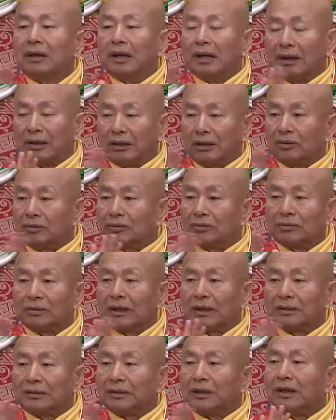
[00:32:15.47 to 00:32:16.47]
Some
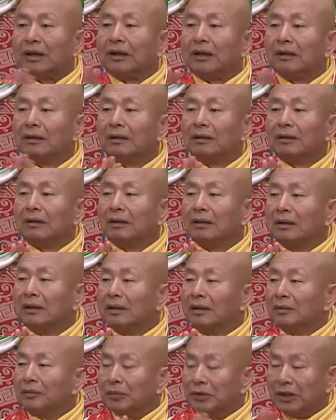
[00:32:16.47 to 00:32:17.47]
people cannot enter
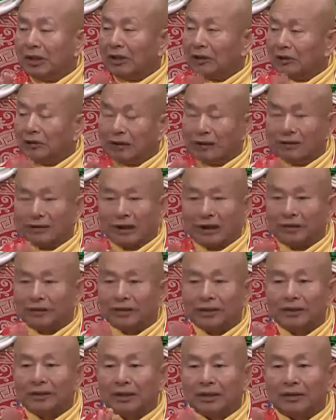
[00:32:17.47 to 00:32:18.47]
into
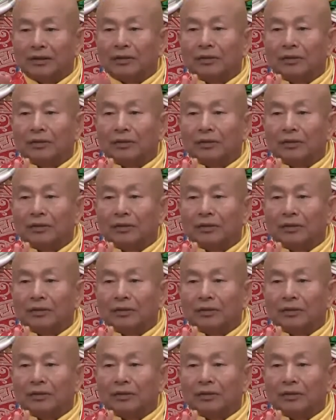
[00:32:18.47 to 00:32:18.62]
meditation.